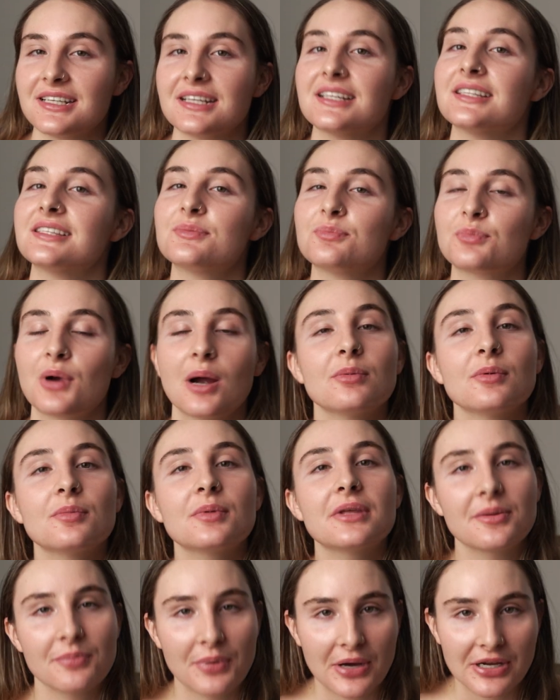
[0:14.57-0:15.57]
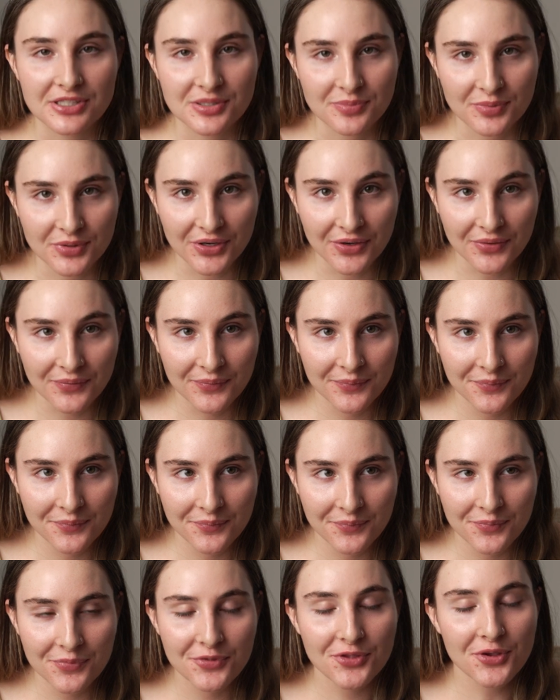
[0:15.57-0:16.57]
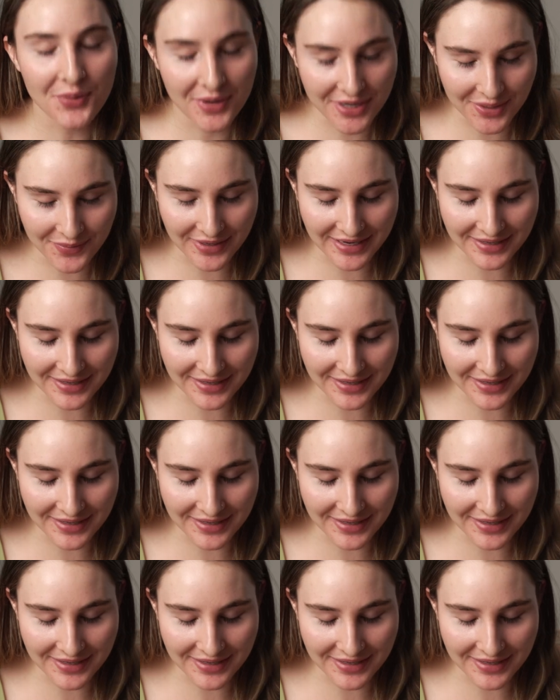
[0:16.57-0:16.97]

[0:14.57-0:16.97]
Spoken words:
it's probably impossible. So anyway,